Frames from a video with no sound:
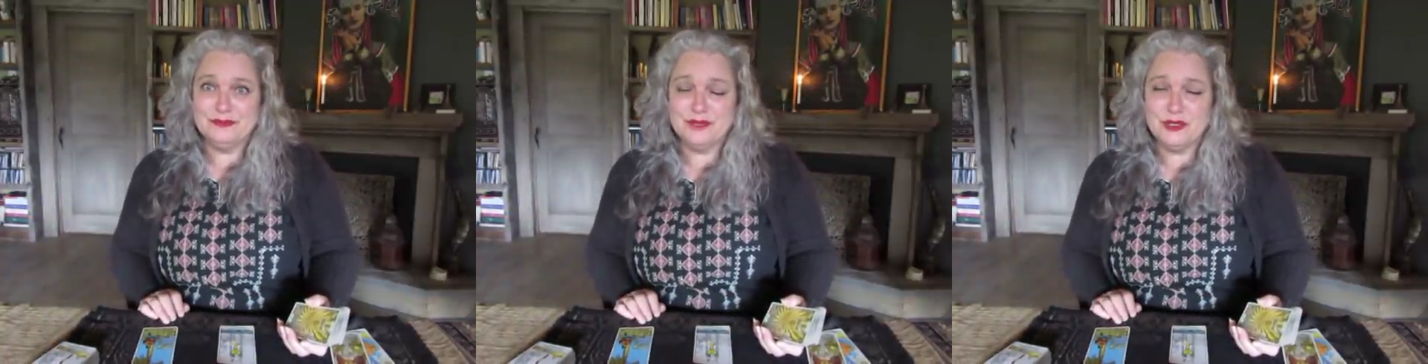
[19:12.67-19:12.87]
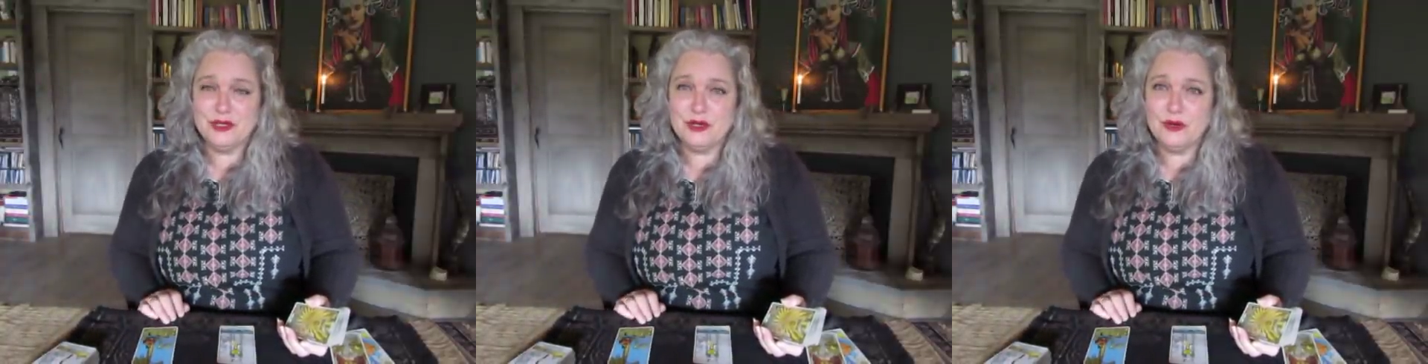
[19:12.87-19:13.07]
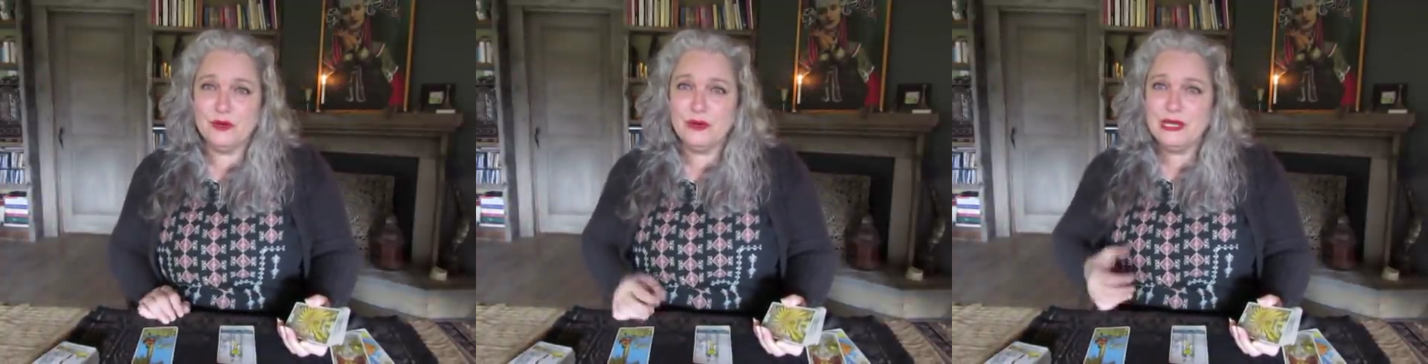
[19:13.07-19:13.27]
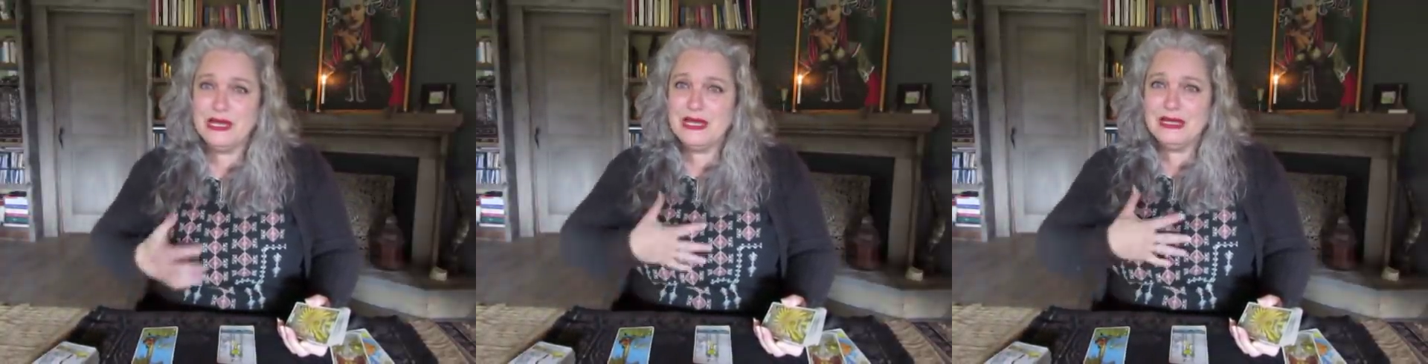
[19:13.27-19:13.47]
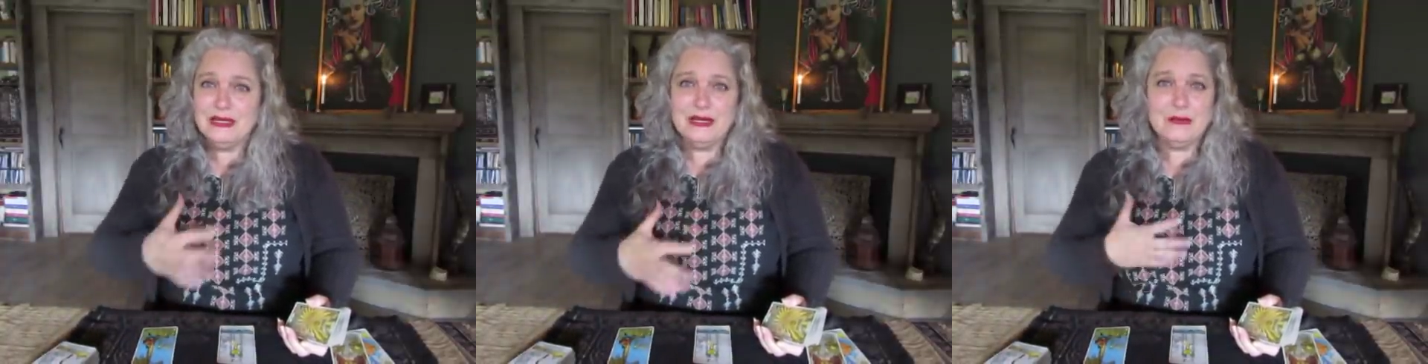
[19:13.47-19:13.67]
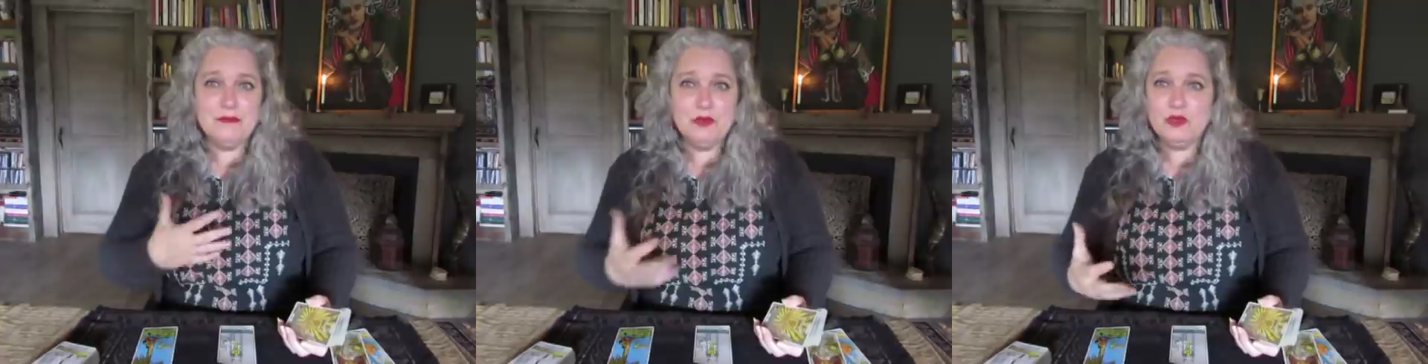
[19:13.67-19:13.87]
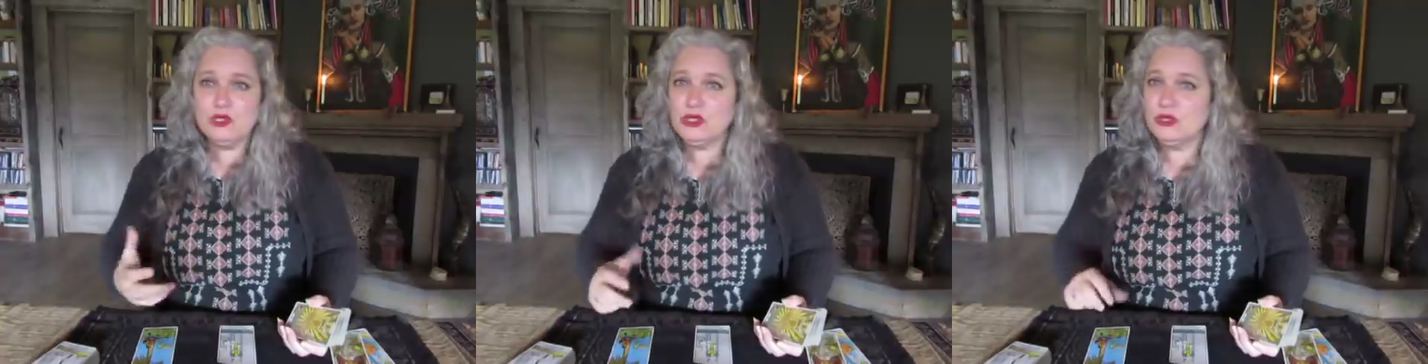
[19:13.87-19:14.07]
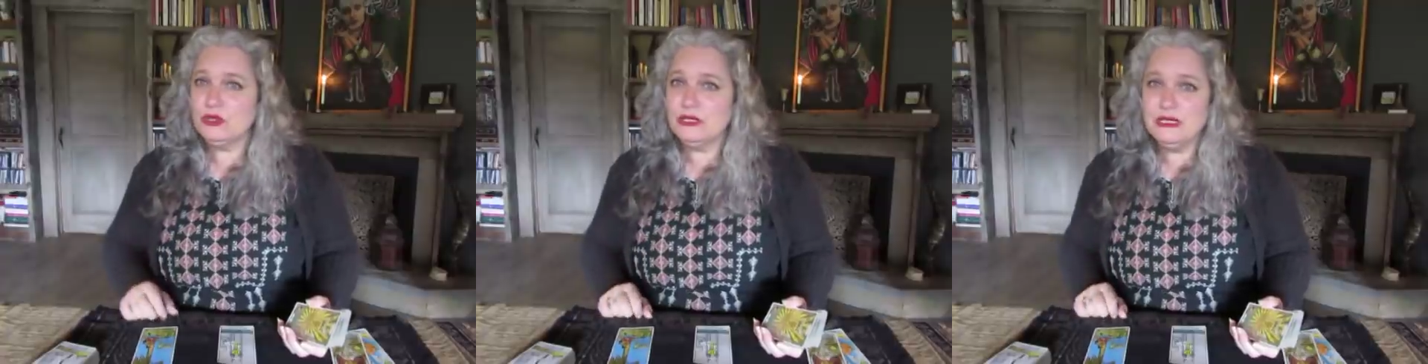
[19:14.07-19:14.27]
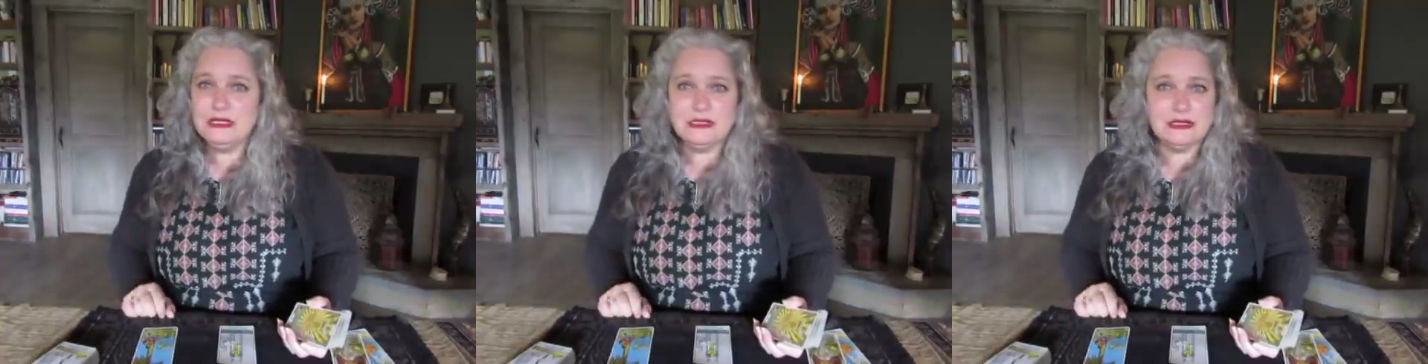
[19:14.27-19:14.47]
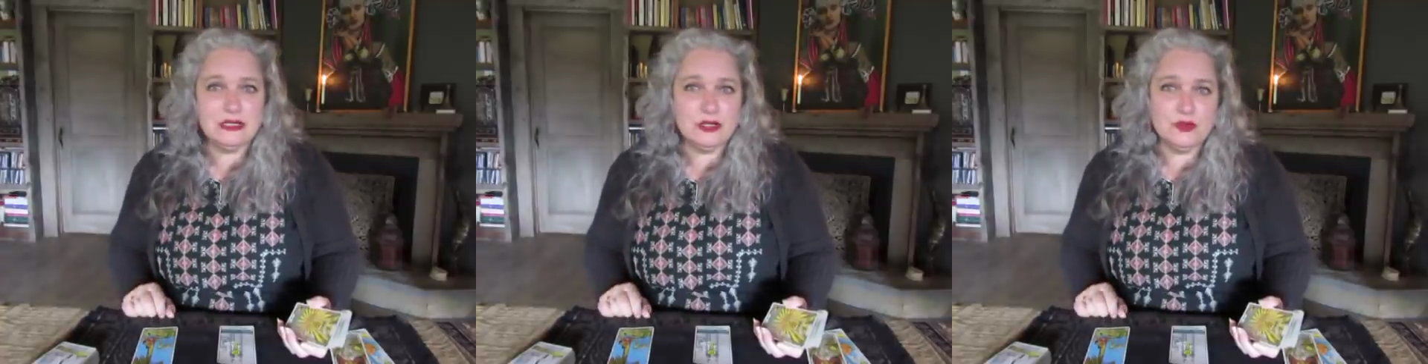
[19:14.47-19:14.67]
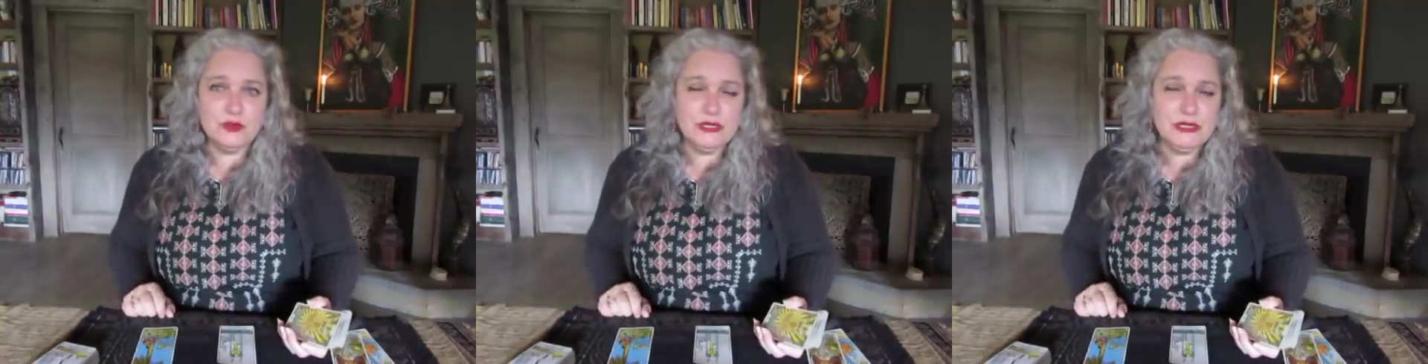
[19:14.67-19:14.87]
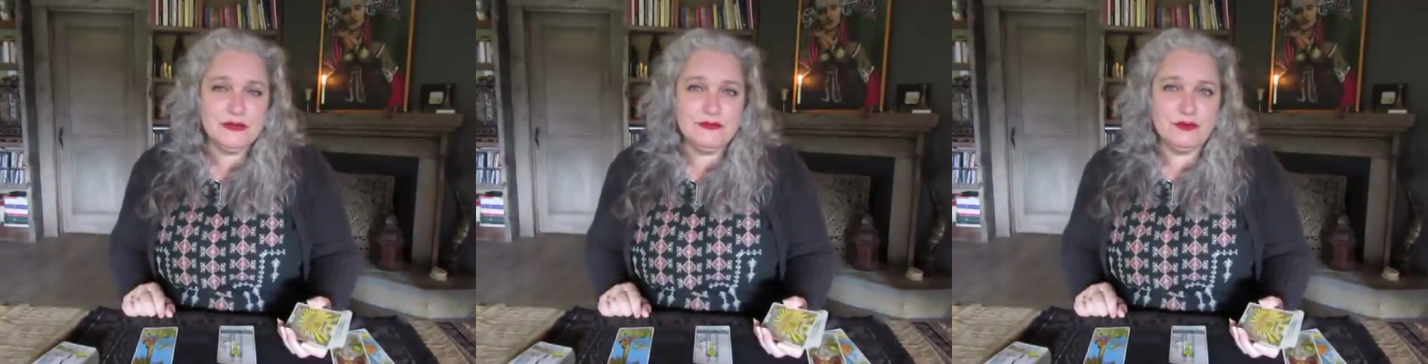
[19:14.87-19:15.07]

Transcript: You know, emotionally, he's not really